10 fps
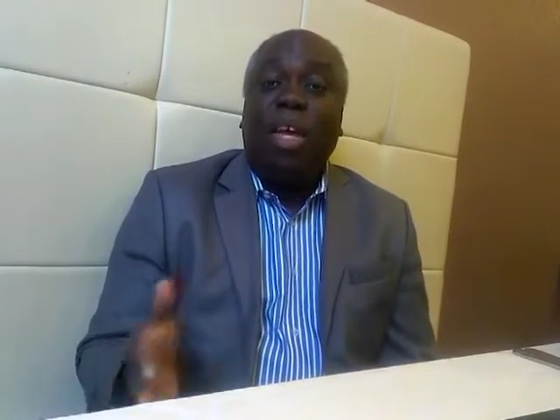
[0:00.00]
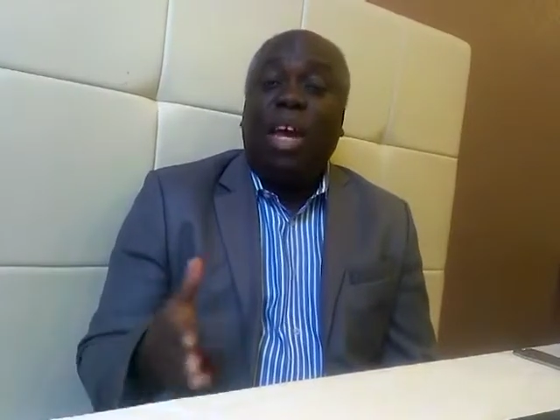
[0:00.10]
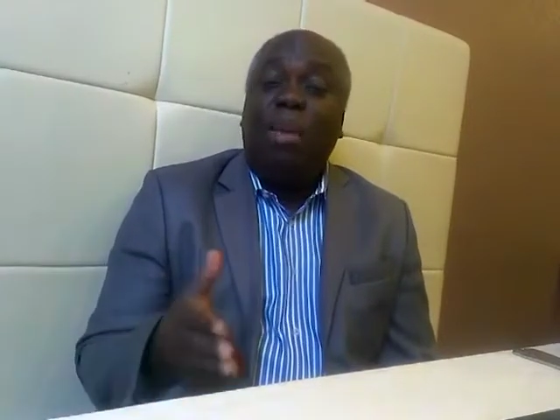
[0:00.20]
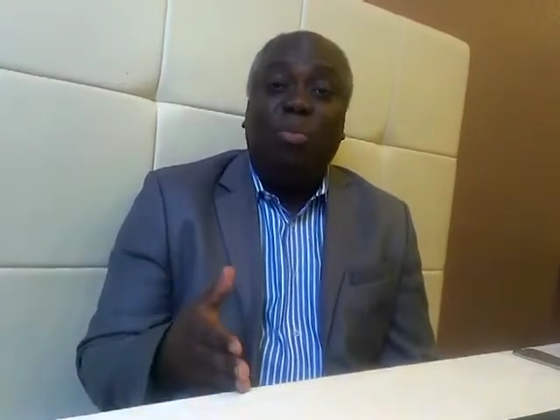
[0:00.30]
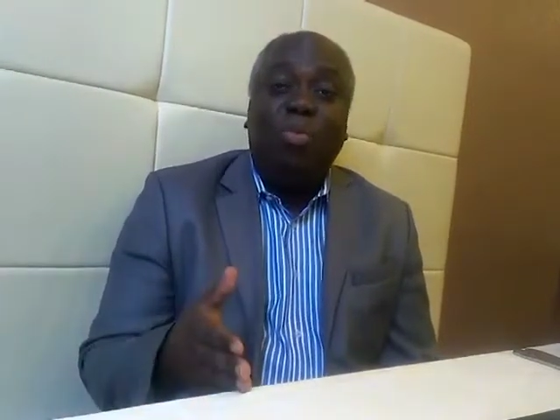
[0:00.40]

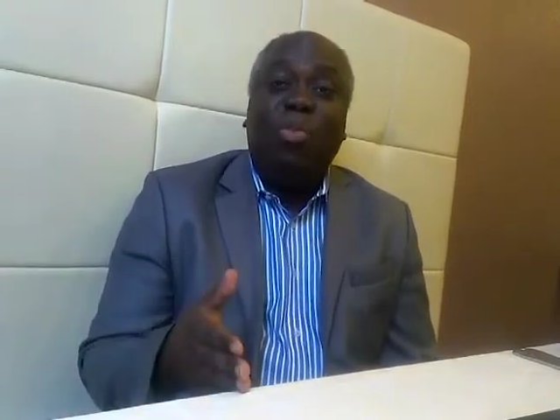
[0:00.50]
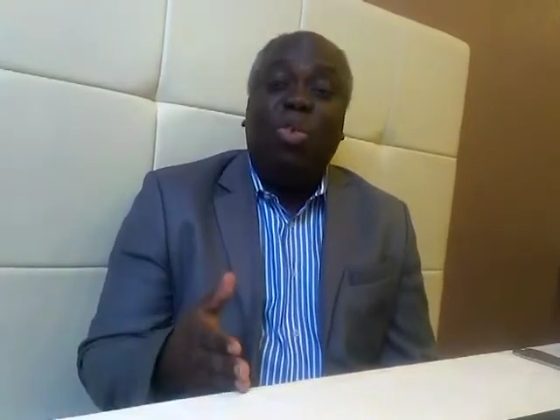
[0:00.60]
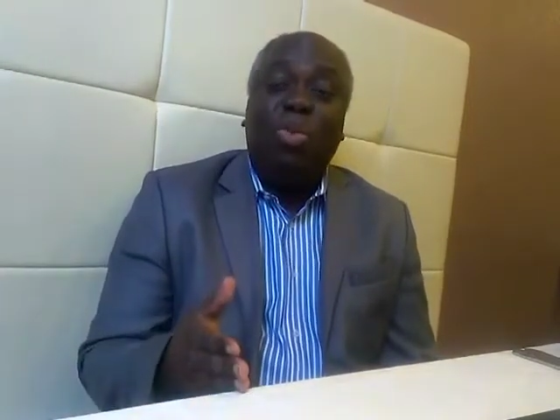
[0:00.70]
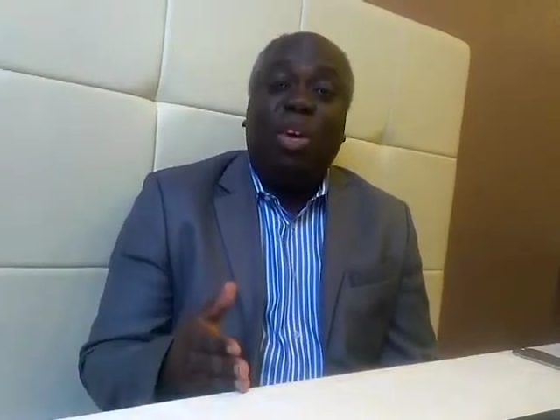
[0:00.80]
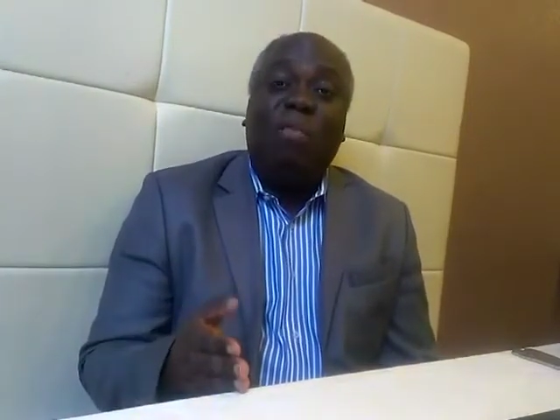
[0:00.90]
I prefer
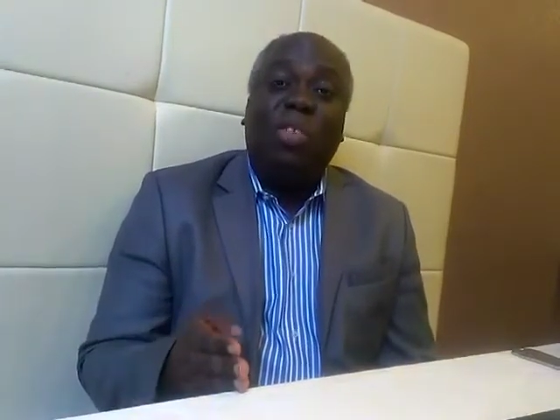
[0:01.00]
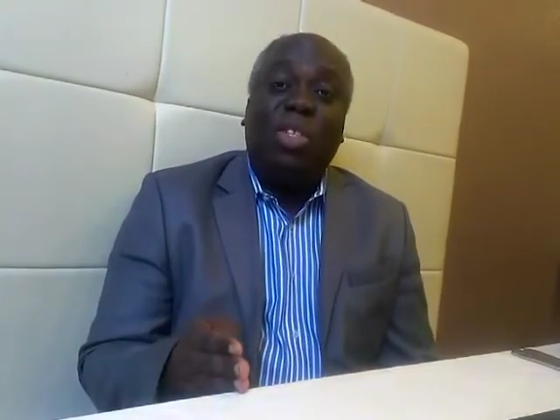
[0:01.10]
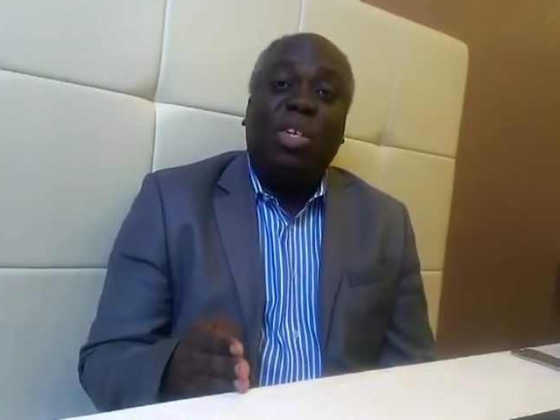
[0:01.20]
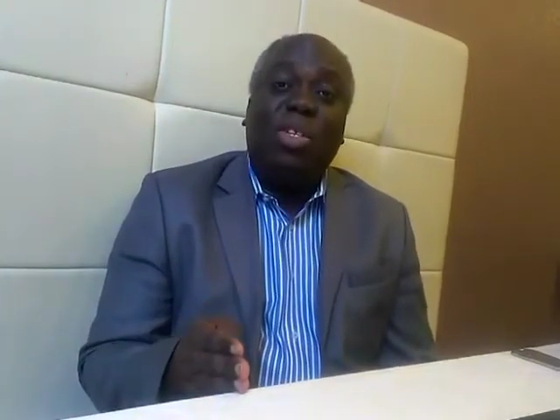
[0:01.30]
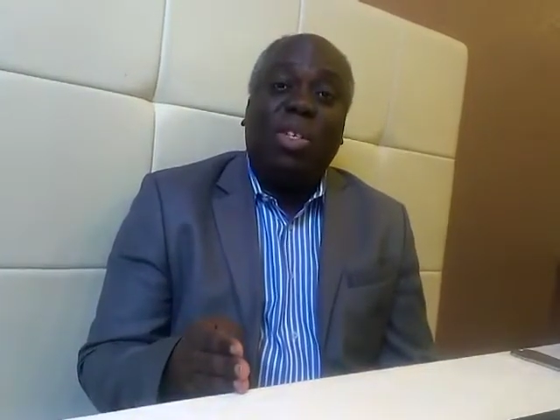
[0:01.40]
to have a
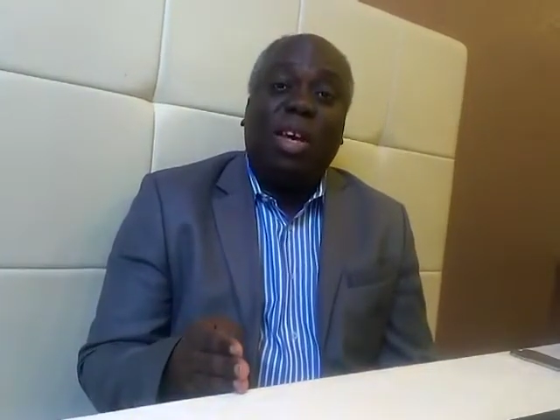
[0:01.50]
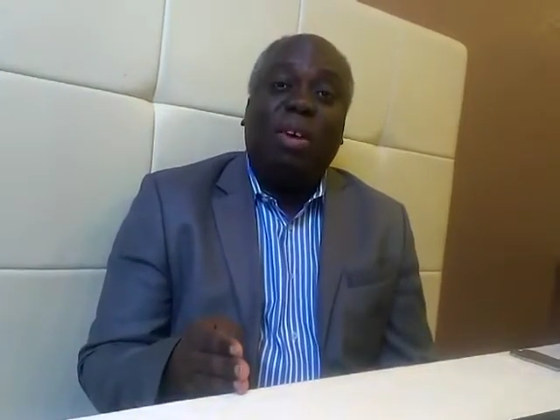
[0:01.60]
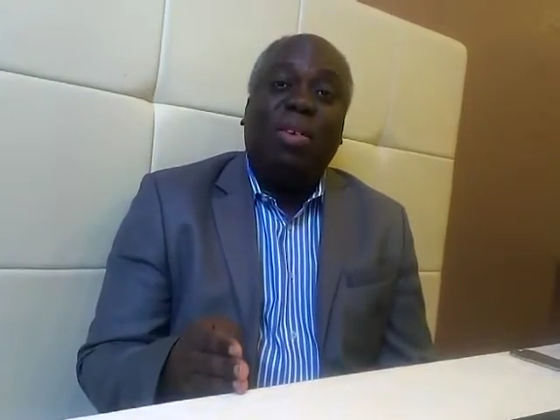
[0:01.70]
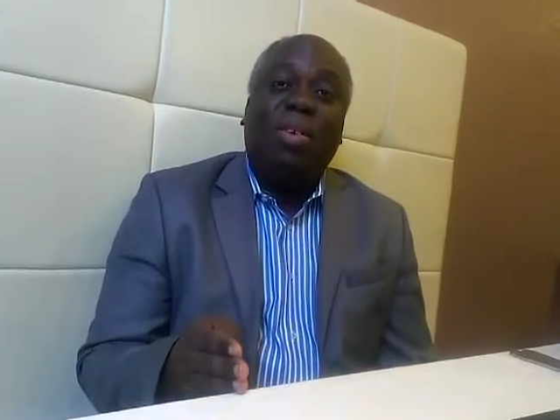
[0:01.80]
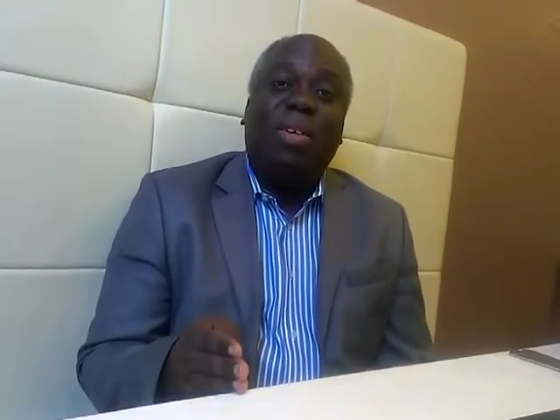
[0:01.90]
change now